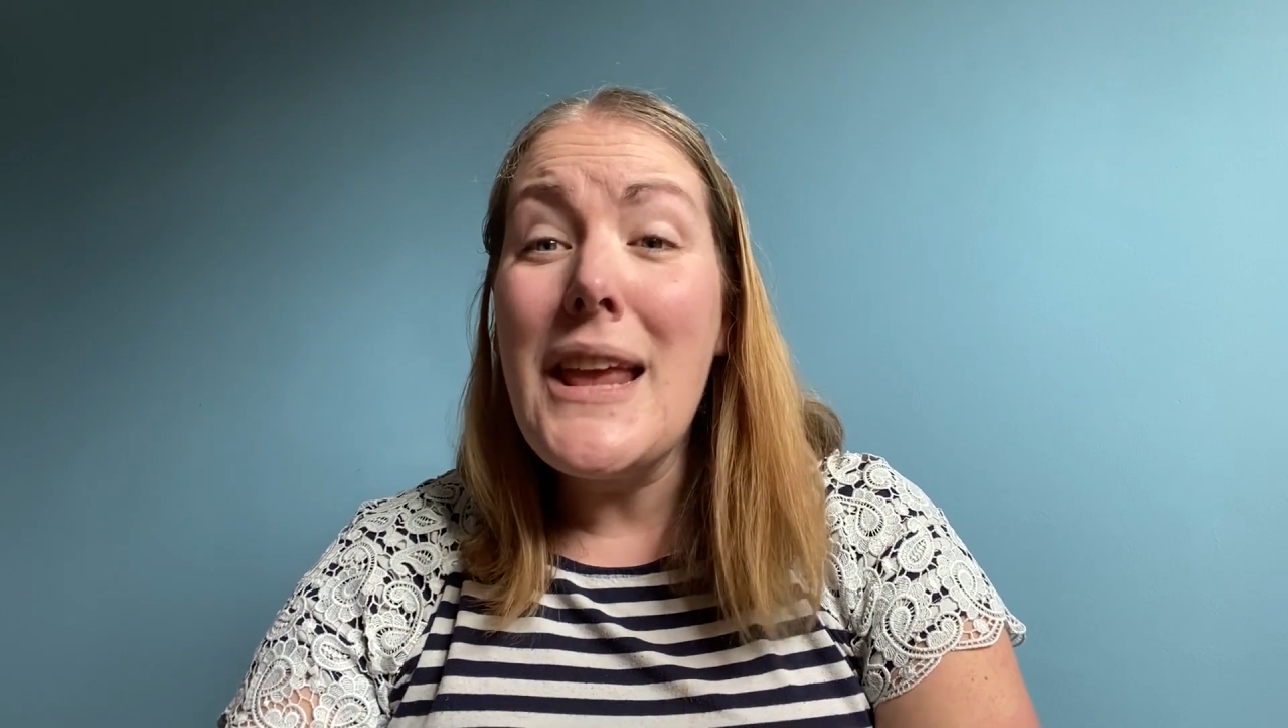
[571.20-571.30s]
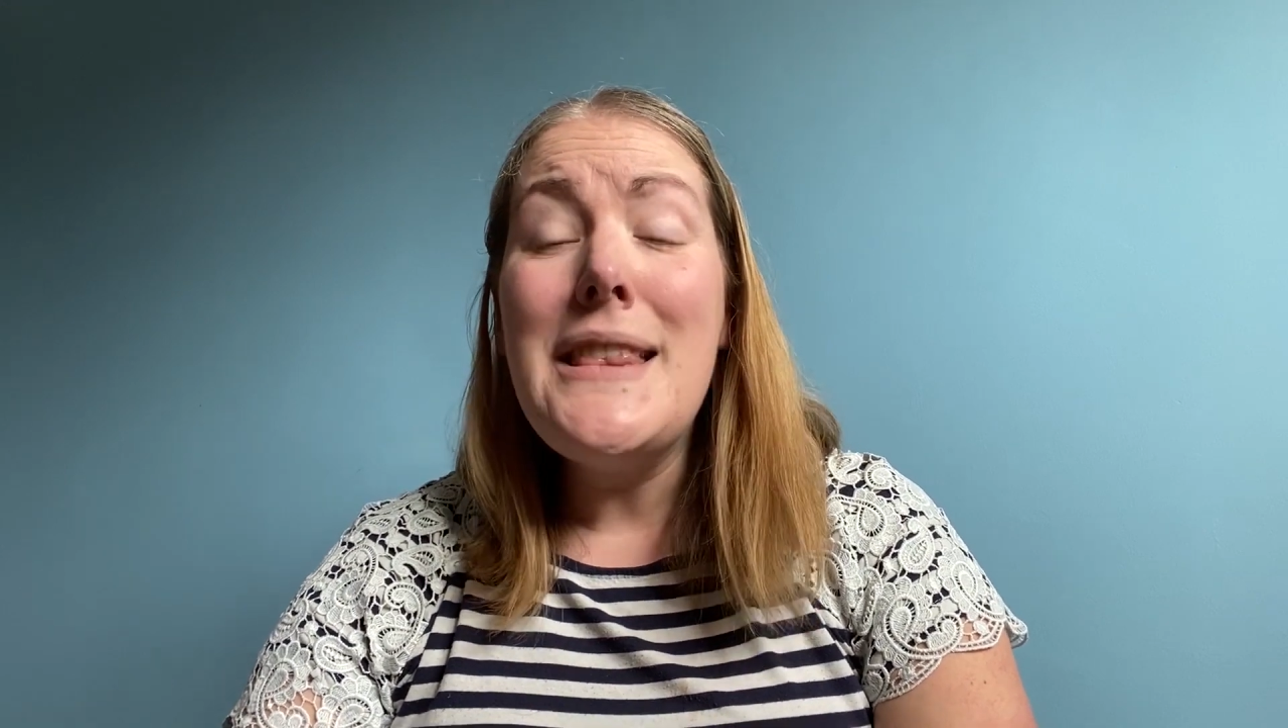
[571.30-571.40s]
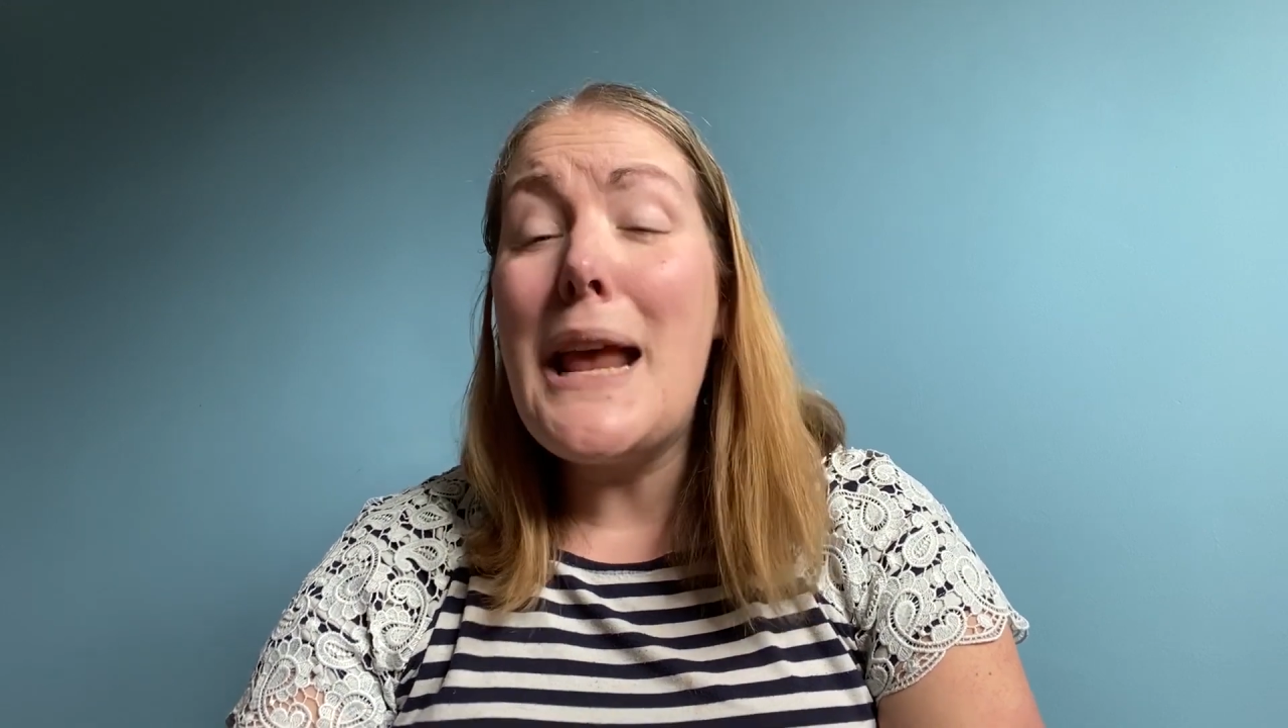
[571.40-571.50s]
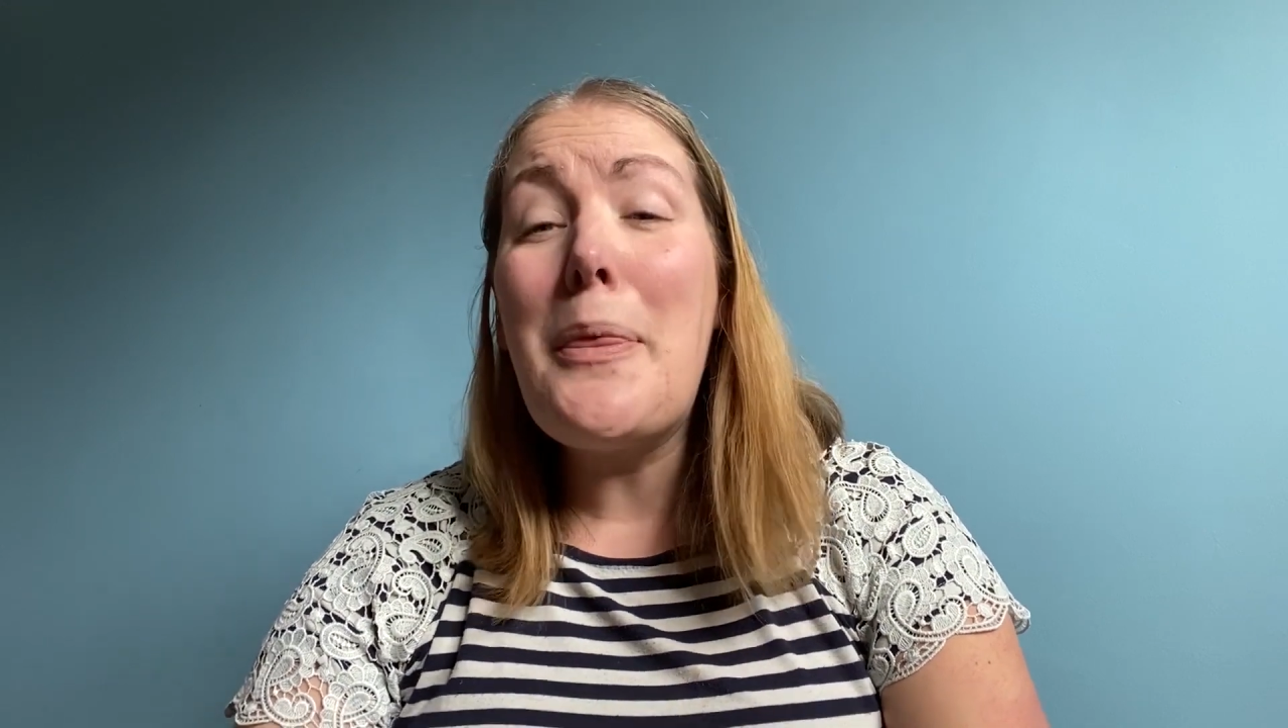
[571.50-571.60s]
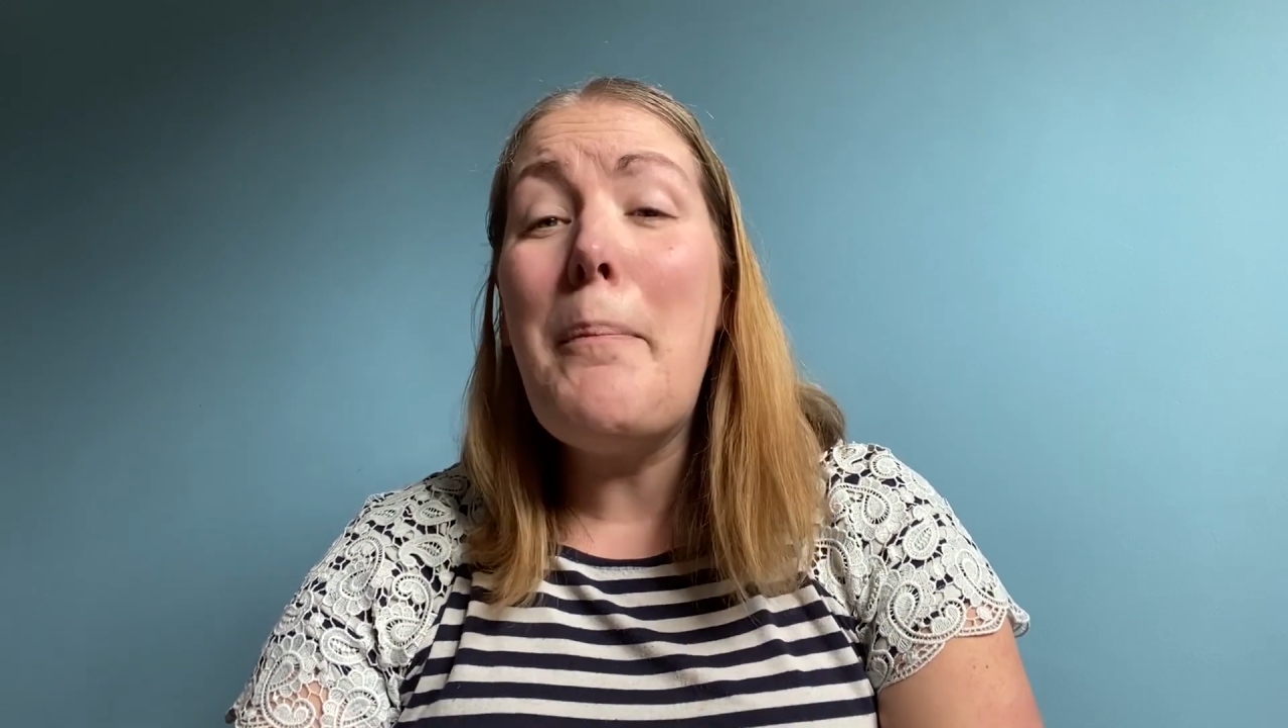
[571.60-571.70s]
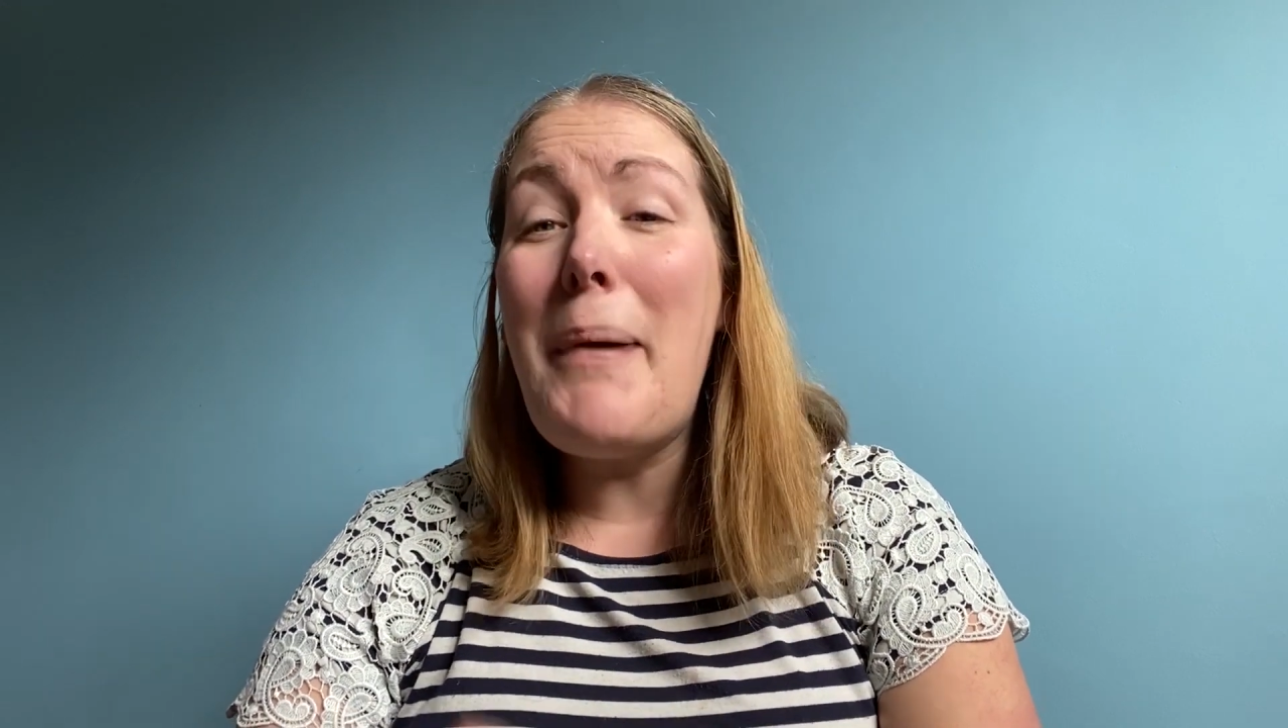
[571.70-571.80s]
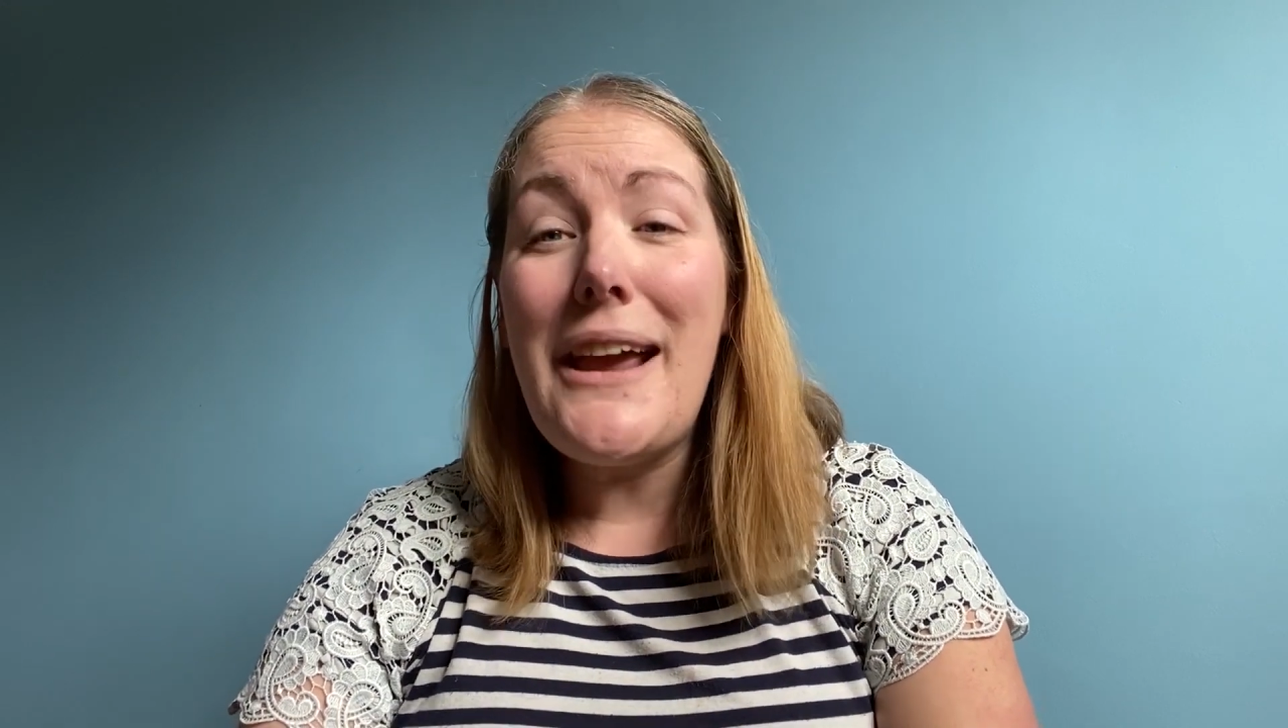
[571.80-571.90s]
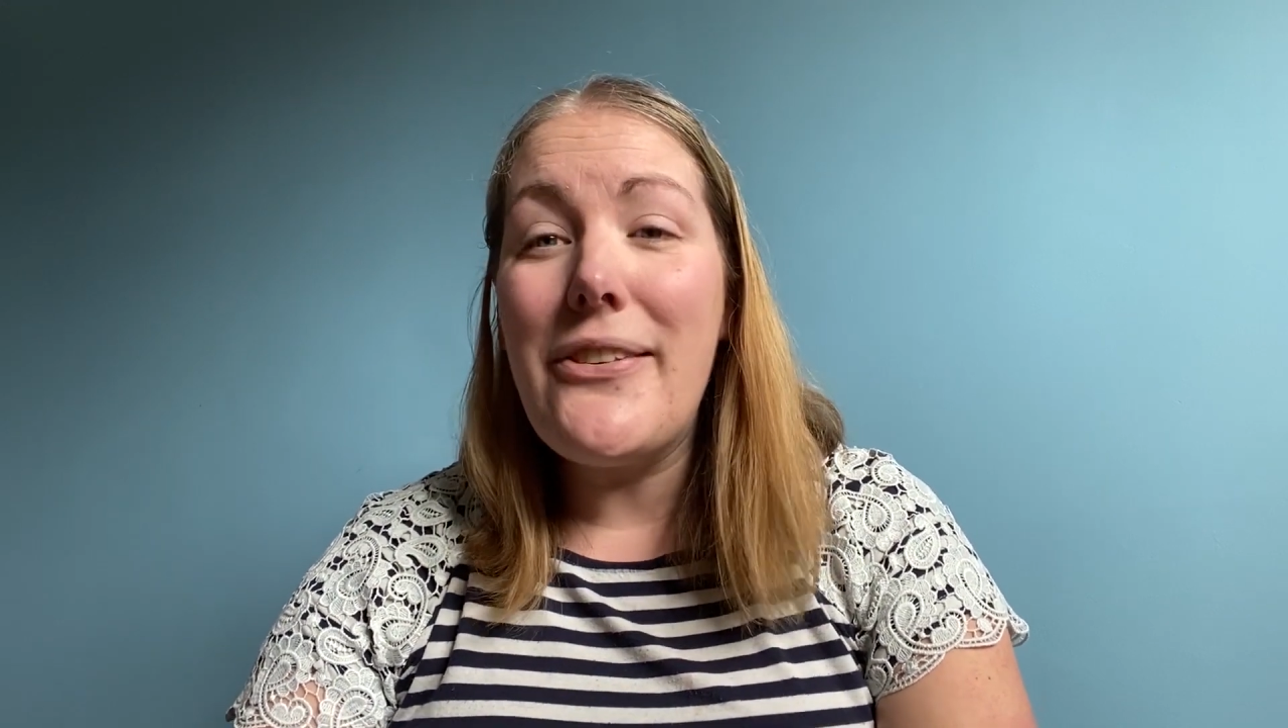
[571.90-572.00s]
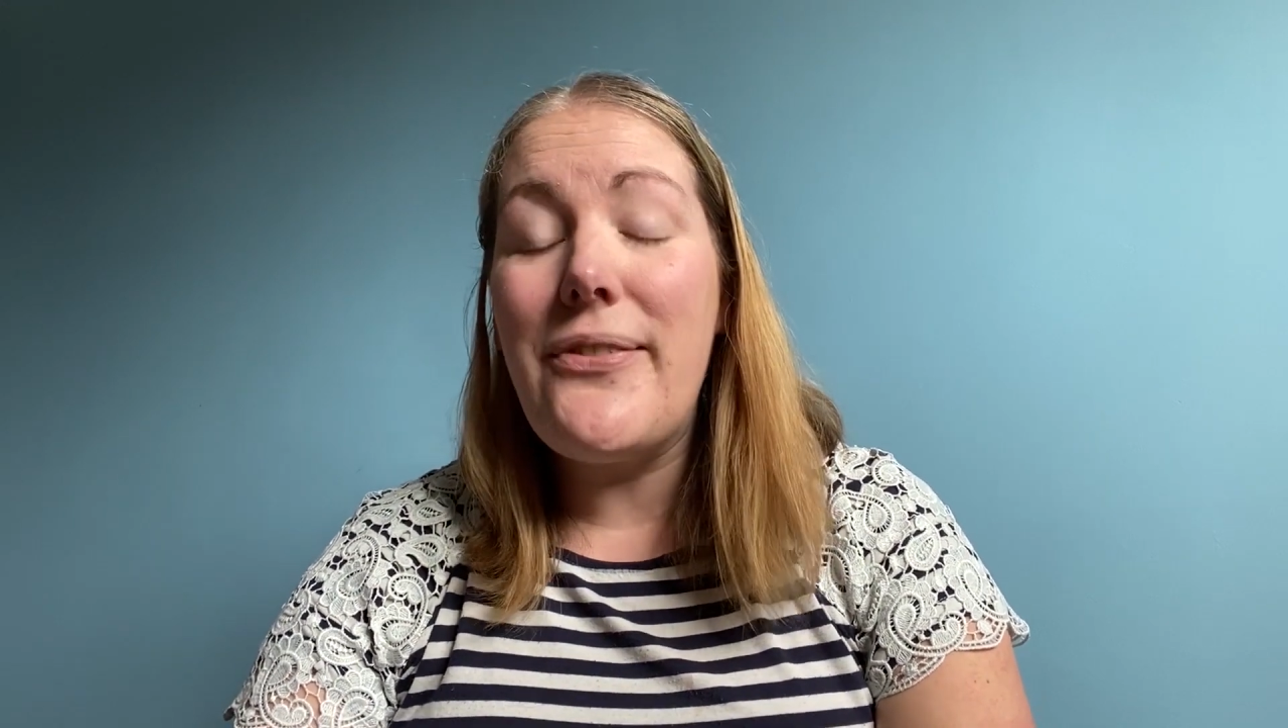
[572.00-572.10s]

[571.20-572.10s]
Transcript: Now, the best